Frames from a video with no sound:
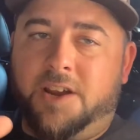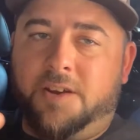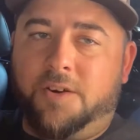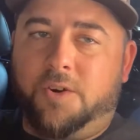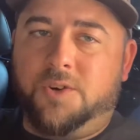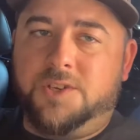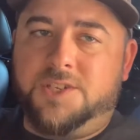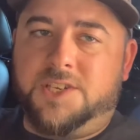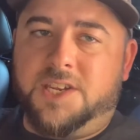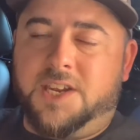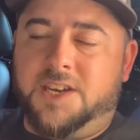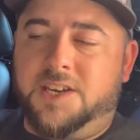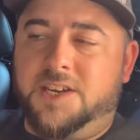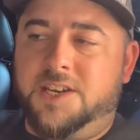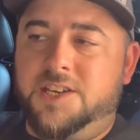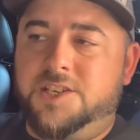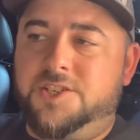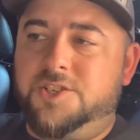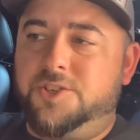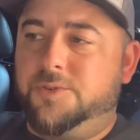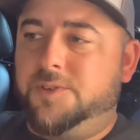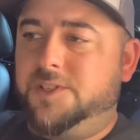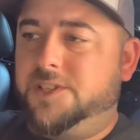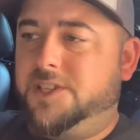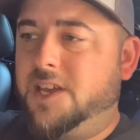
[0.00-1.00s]
always had an
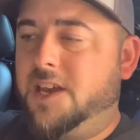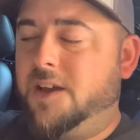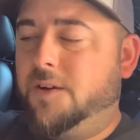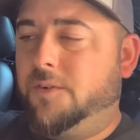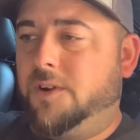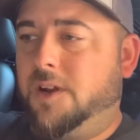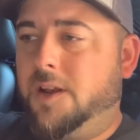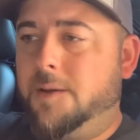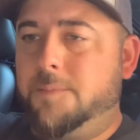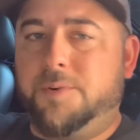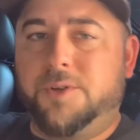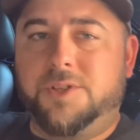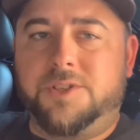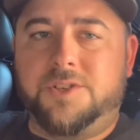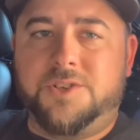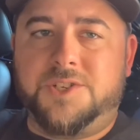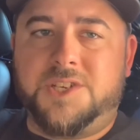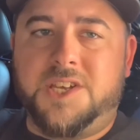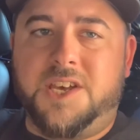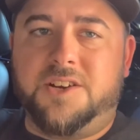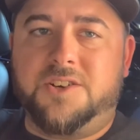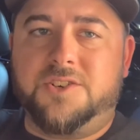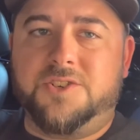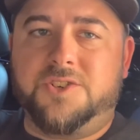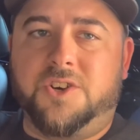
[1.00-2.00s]
issue with that when I put those
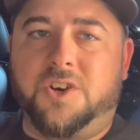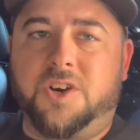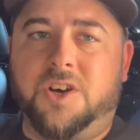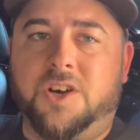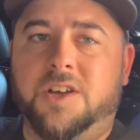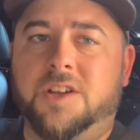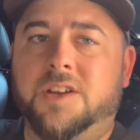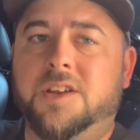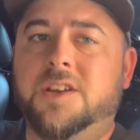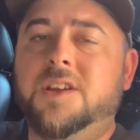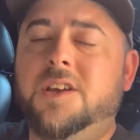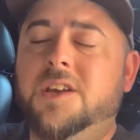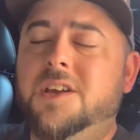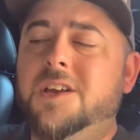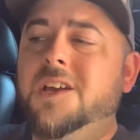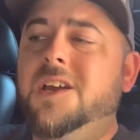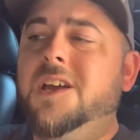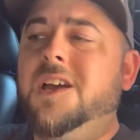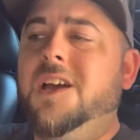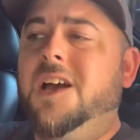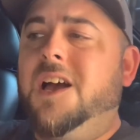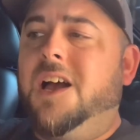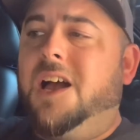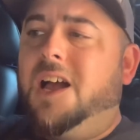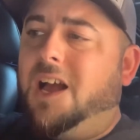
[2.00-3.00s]
headers on.
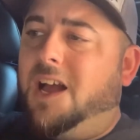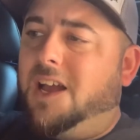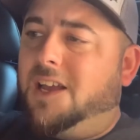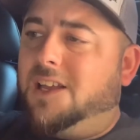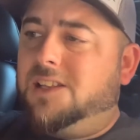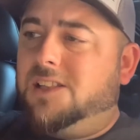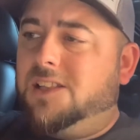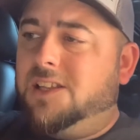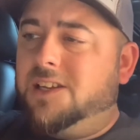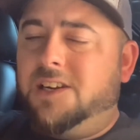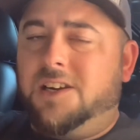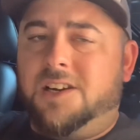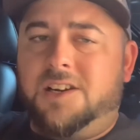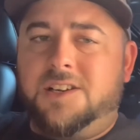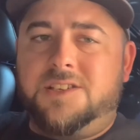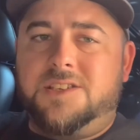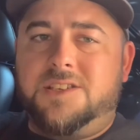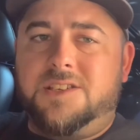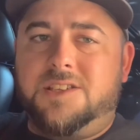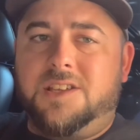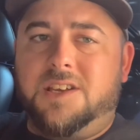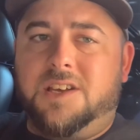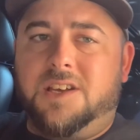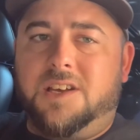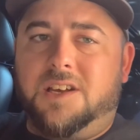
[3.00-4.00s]
I clearanced
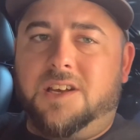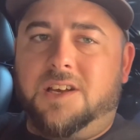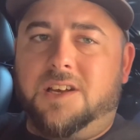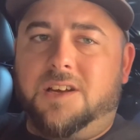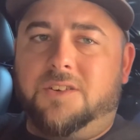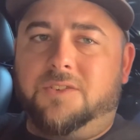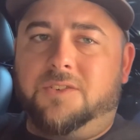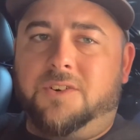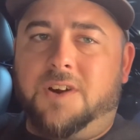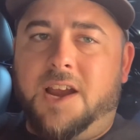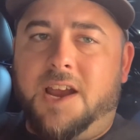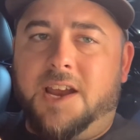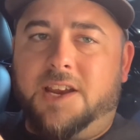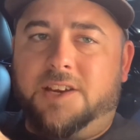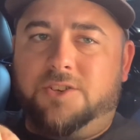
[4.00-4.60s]
the rag